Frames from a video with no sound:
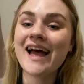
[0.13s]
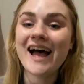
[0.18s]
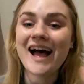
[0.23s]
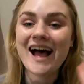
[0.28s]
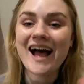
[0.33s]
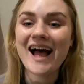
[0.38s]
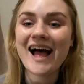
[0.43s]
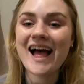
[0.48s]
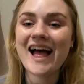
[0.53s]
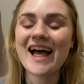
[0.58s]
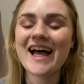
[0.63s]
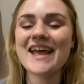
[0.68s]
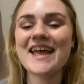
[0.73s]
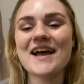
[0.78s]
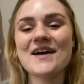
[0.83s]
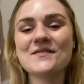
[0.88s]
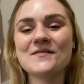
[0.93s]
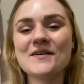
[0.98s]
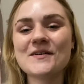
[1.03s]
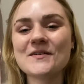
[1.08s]
Hi
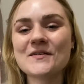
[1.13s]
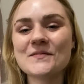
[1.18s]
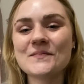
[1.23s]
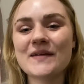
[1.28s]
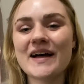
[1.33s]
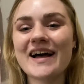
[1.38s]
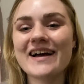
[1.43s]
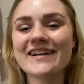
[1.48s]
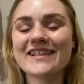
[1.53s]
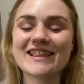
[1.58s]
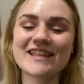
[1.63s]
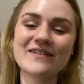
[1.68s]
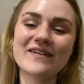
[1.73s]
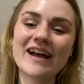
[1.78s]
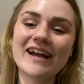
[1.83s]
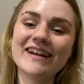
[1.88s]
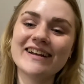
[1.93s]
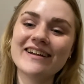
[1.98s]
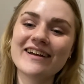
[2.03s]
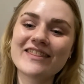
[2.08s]
and welcome back to
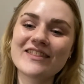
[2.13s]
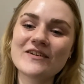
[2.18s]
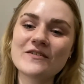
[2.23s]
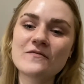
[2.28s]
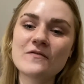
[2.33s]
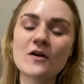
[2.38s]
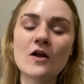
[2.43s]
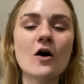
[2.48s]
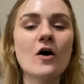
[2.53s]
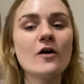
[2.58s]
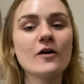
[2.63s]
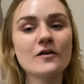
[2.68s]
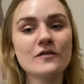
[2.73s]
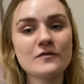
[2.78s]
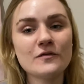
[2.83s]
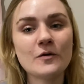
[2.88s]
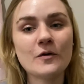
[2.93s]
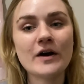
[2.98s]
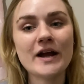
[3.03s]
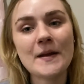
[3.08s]
another vlog
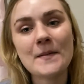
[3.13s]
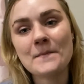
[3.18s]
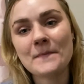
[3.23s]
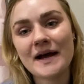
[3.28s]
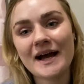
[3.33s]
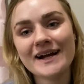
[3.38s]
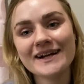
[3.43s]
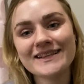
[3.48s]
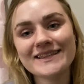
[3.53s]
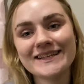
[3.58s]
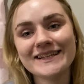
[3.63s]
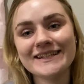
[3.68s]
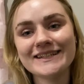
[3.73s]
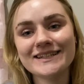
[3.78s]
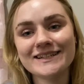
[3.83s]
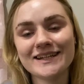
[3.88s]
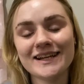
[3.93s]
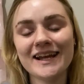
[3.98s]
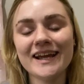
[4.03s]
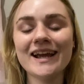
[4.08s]
for Impact
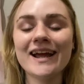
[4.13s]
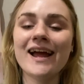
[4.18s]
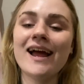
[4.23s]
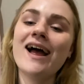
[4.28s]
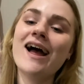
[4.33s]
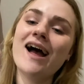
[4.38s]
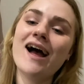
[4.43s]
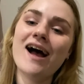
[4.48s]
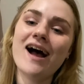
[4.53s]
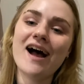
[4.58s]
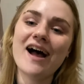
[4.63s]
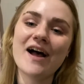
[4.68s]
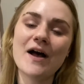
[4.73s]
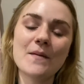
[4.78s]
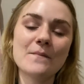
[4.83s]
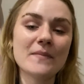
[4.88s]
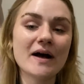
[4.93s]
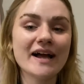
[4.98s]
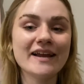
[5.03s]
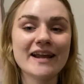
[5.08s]
Teaching.
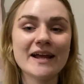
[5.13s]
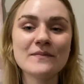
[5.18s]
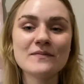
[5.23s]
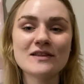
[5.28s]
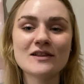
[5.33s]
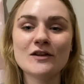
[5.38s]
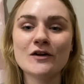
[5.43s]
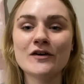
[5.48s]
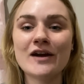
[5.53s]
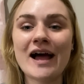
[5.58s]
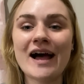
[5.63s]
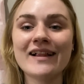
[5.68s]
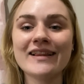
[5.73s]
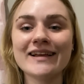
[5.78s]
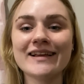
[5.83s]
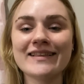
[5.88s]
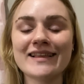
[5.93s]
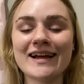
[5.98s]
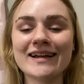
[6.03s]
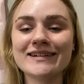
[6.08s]
My name's Laura
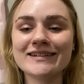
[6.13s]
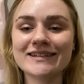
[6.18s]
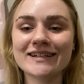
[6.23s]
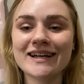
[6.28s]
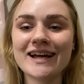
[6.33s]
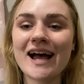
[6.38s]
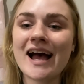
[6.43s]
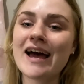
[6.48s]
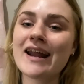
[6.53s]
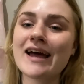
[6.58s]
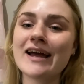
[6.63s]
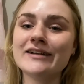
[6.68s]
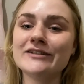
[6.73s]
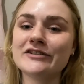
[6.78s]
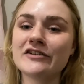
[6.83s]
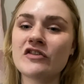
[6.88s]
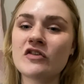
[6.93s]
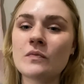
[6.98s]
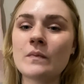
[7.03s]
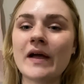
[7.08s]
Alexander and I
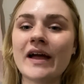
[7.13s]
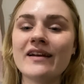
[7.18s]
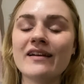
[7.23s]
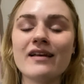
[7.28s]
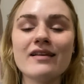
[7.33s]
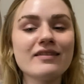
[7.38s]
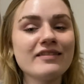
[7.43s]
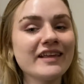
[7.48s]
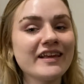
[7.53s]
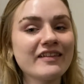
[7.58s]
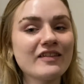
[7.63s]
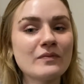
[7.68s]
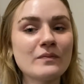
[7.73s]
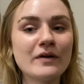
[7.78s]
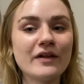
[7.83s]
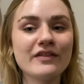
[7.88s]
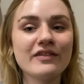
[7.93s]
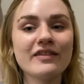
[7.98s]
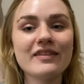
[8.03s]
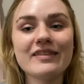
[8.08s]
just spent 6
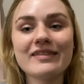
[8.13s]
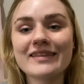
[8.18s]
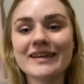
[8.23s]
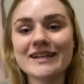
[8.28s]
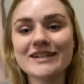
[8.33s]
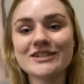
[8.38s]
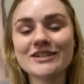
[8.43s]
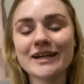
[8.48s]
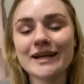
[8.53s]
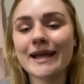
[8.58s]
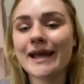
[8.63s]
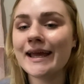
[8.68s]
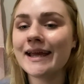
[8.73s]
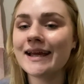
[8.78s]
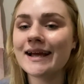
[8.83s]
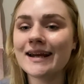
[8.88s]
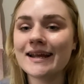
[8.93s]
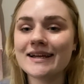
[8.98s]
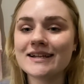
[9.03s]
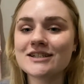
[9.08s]
months teaching
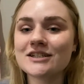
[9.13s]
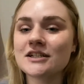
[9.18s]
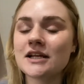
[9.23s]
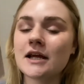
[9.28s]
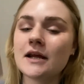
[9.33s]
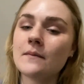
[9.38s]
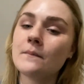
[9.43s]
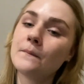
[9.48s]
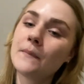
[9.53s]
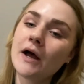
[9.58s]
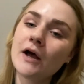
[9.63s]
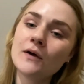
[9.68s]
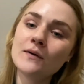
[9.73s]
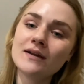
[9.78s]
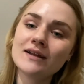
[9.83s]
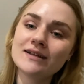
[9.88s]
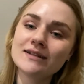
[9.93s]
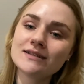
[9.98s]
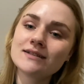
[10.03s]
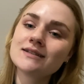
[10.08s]
English in
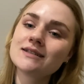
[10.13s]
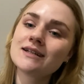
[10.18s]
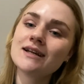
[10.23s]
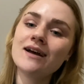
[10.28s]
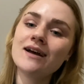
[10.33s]
Poland.